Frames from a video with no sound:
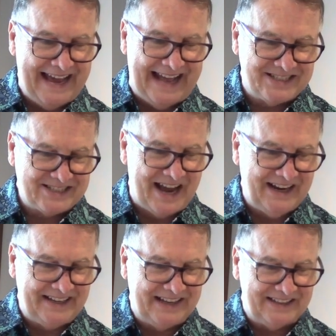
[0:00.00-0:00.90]
and
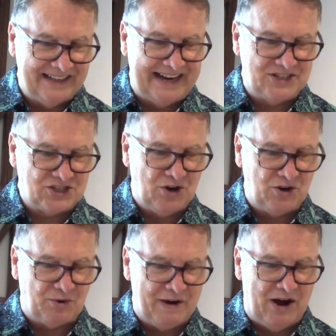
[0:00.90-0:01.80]
suddenly a light
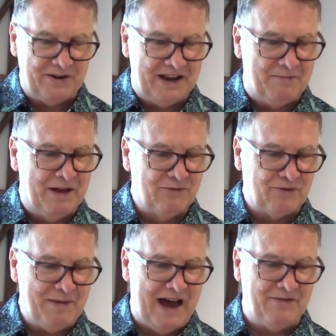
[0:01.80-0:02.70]
shone around him
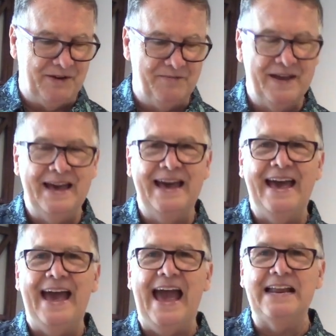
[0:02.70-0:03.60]
from heaven.
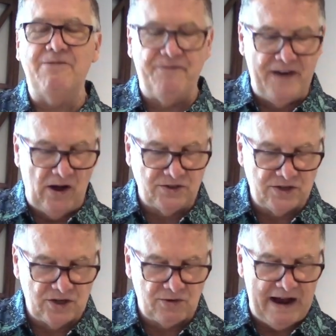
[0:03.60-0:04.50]
And he fell
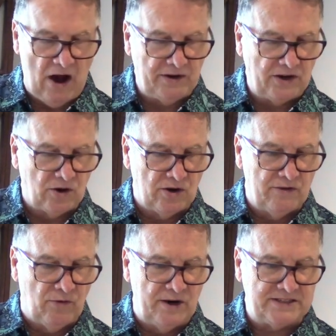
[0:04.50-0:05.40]
to the ground and heard a
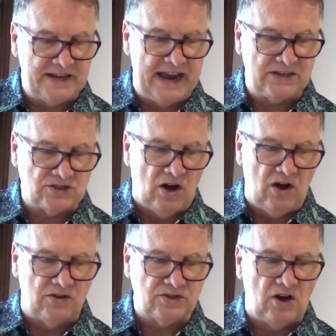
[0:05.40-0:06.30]
voice saying,
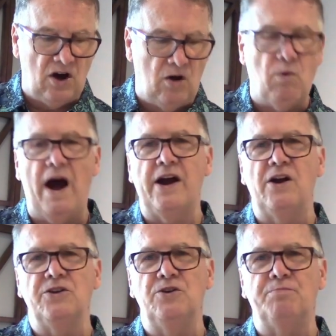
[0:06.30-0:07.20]
Saul, Saul, why
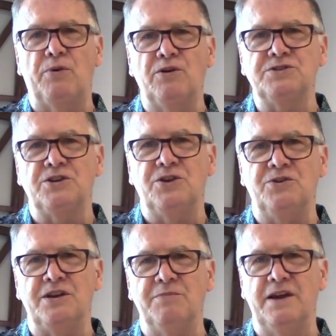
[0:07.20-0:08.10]
are you
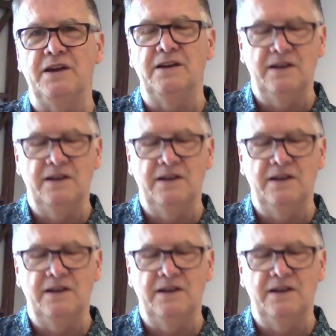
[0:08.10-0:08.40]
persecuting me?